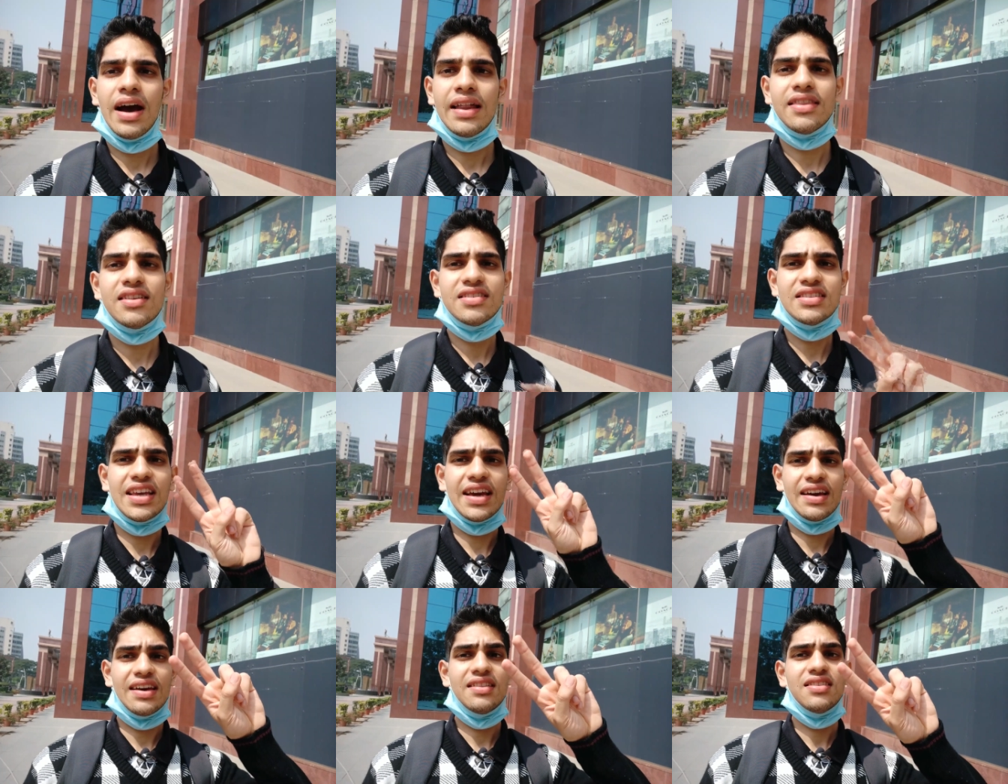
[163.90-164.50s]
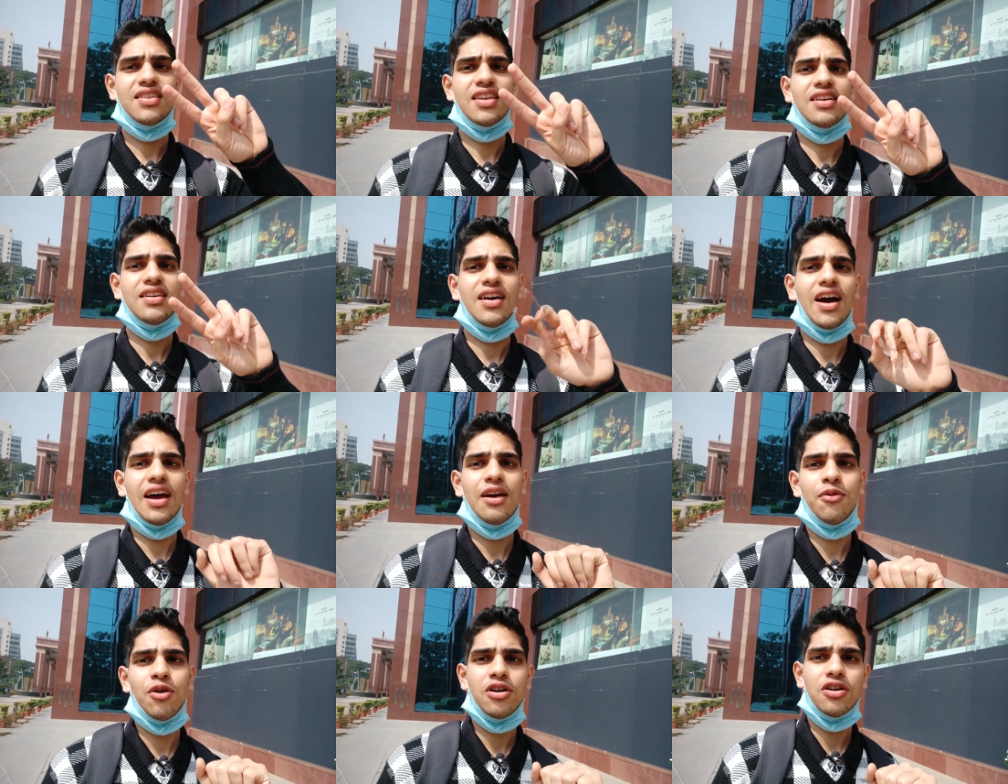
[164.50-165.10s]
And the second thing
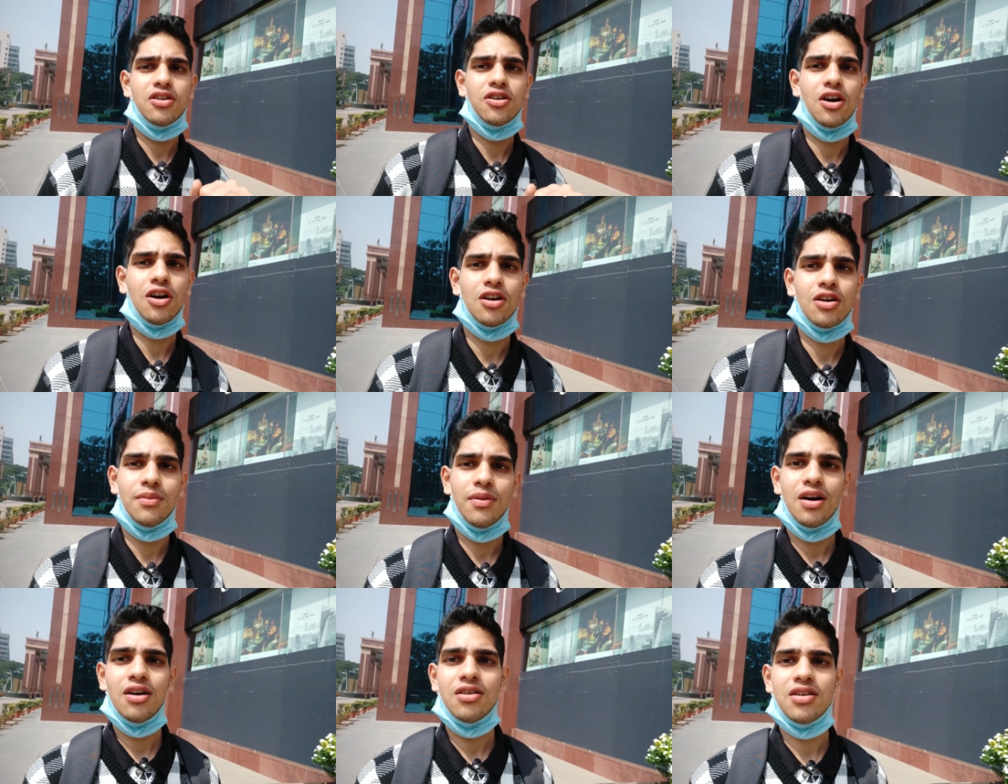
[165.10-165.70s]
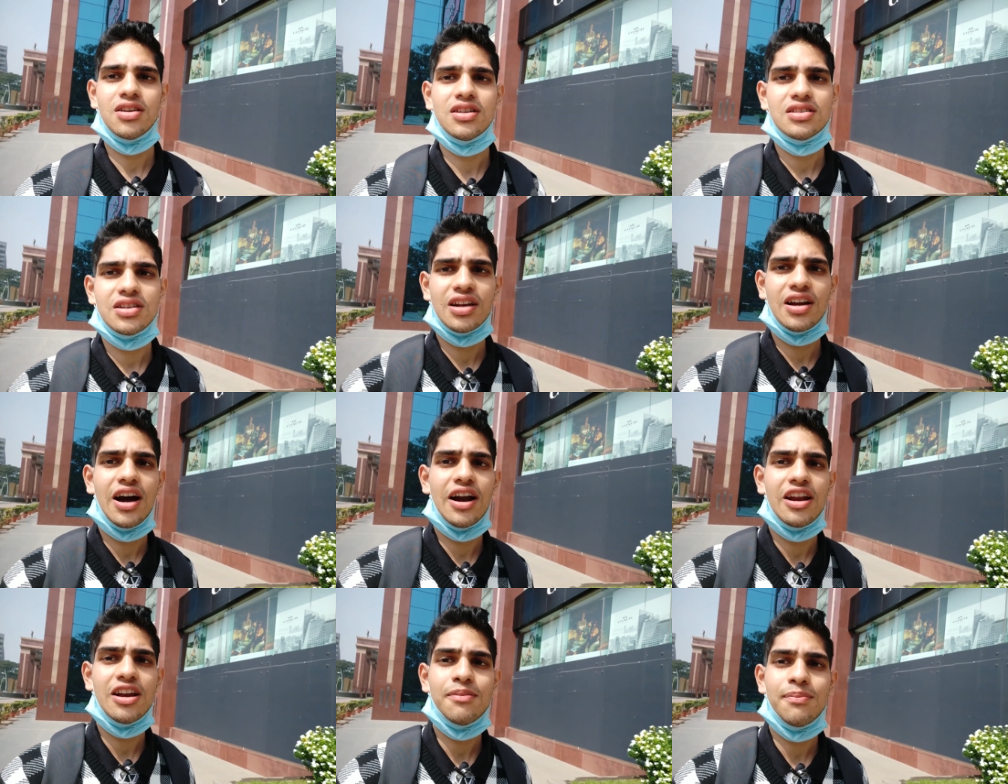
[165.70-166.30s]
I want to talk about is
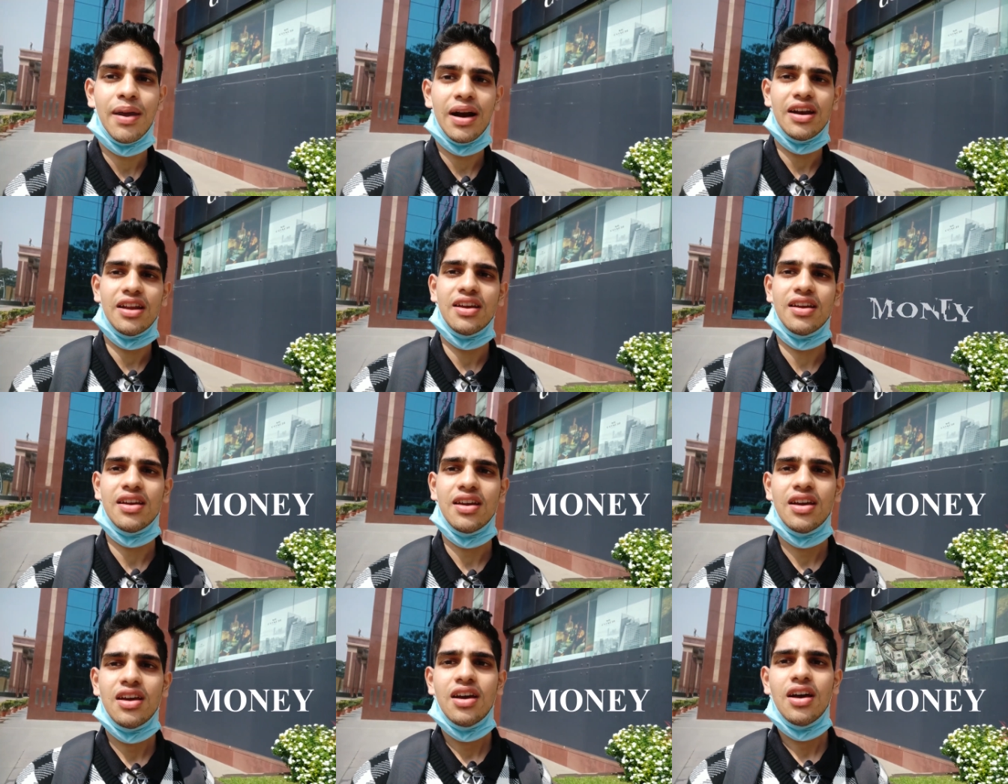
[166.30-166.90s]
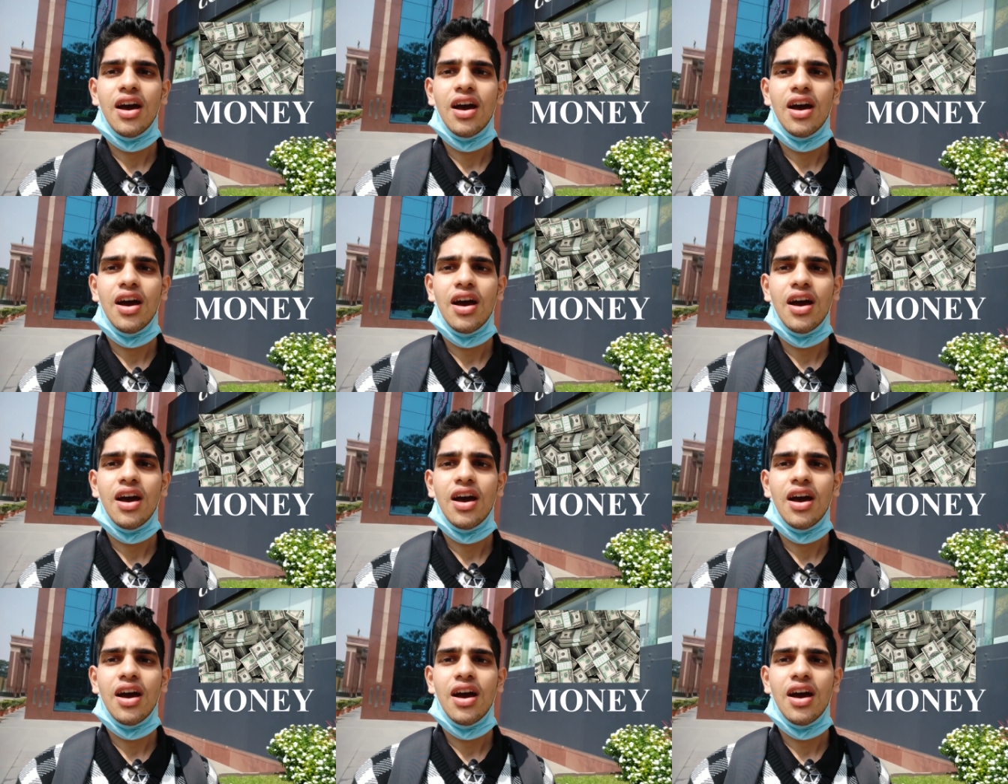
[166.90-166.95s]
regarding money.